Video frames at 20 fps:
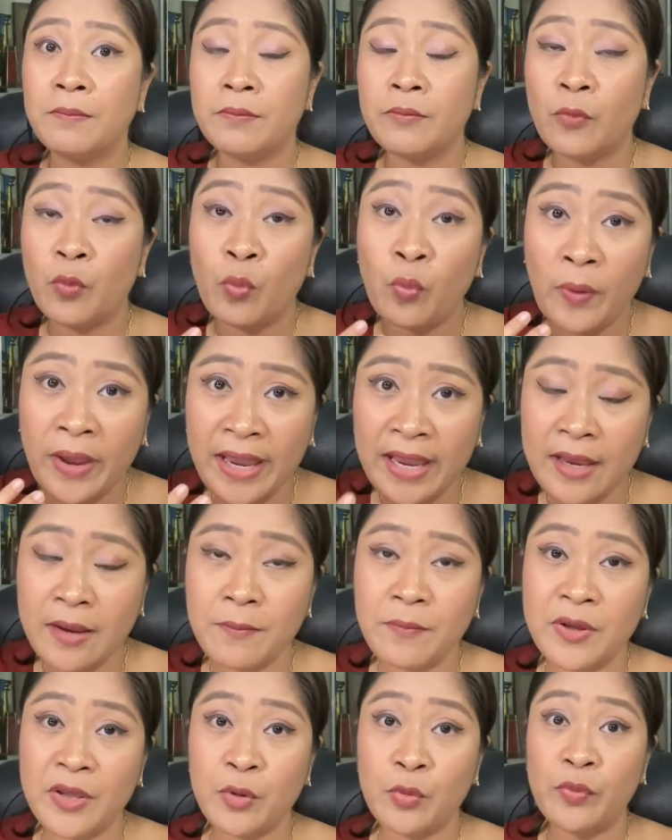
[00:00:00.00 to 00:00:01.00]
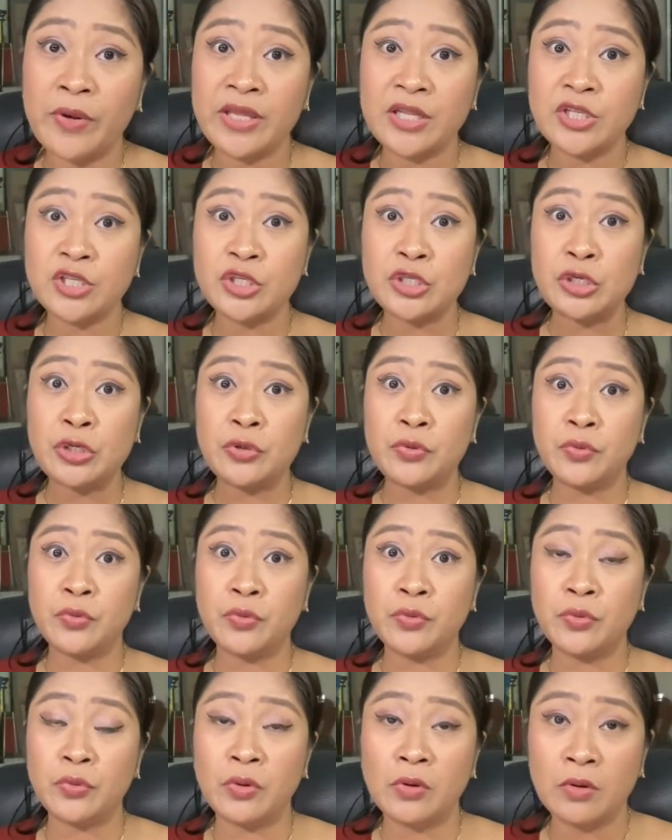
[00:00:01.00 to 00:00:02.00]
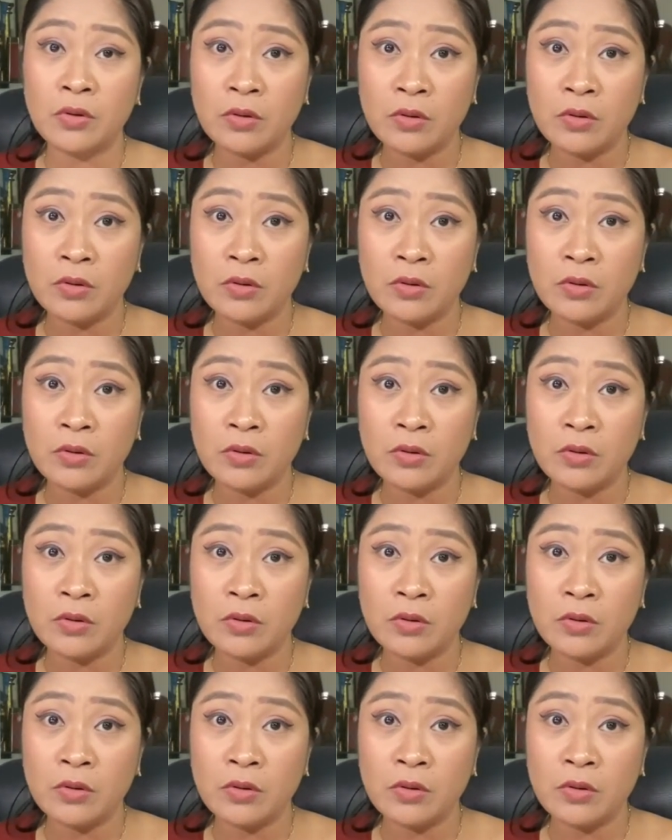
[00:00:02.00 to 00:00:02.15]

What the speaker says: way by which you